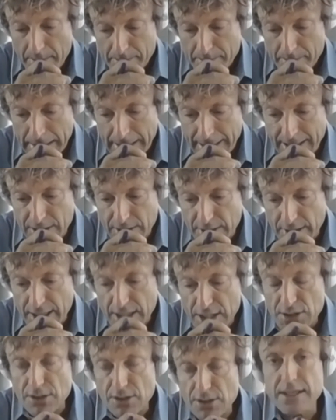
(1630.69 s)

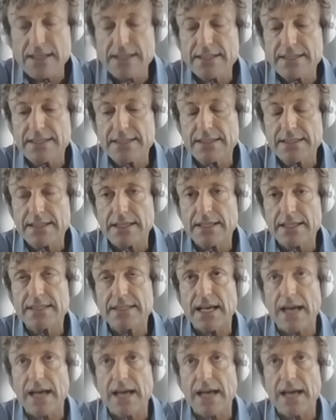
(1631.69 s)
migration is